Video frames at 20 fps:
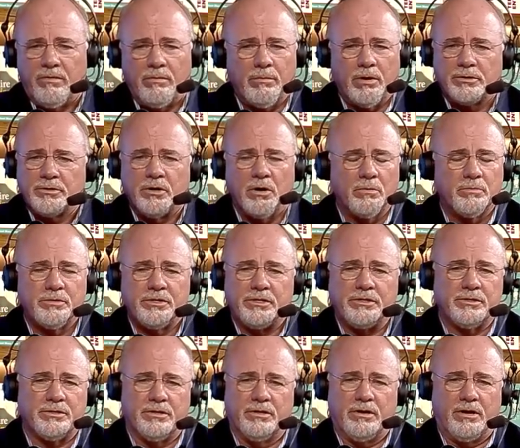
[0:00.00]
you much hope
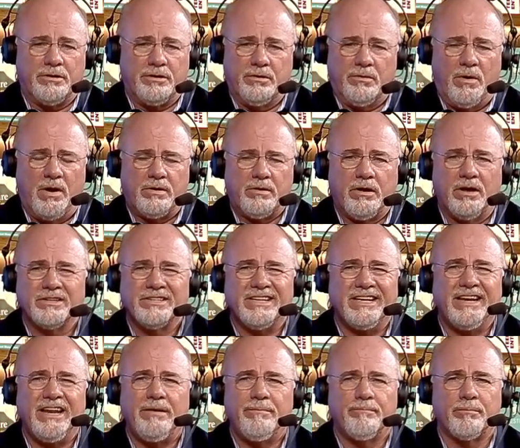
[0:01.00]
she's going to do it because
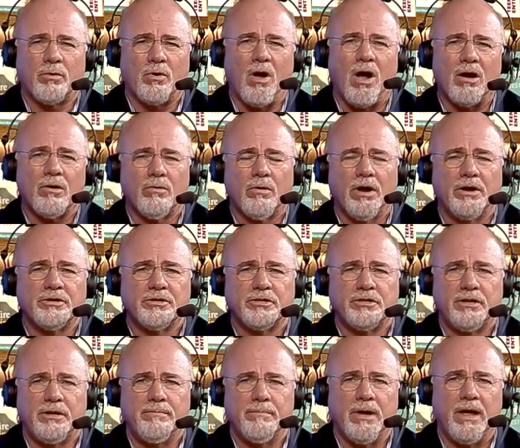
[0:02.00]
any progress
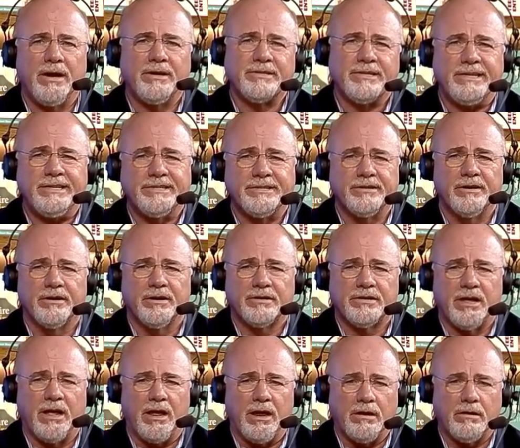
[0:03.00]
she makes, he's going to
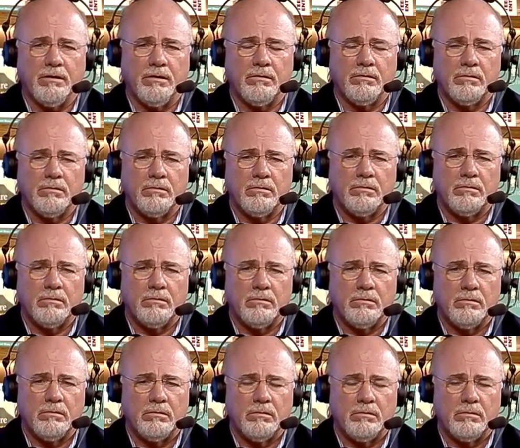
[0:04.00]
take.
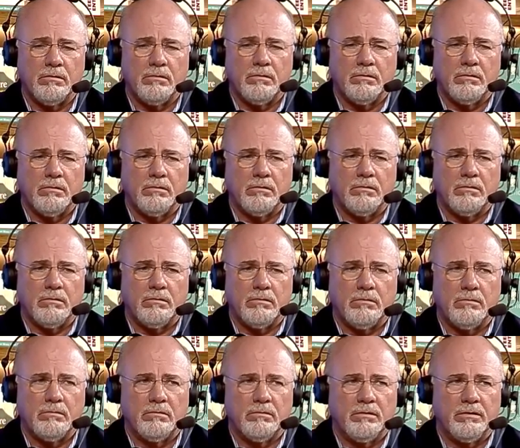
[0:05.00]

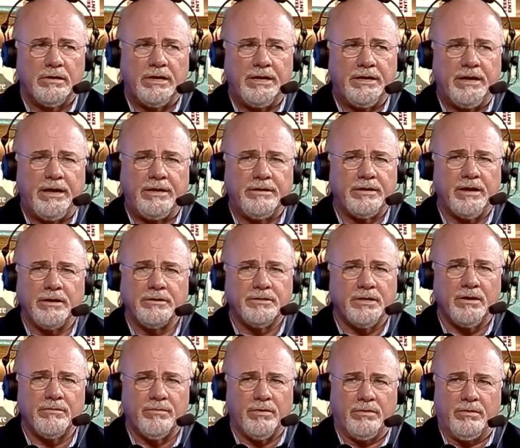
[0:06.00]
Okay. He he takes
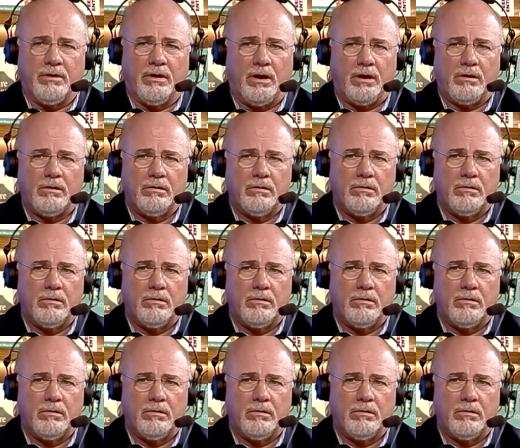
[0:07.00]
everything.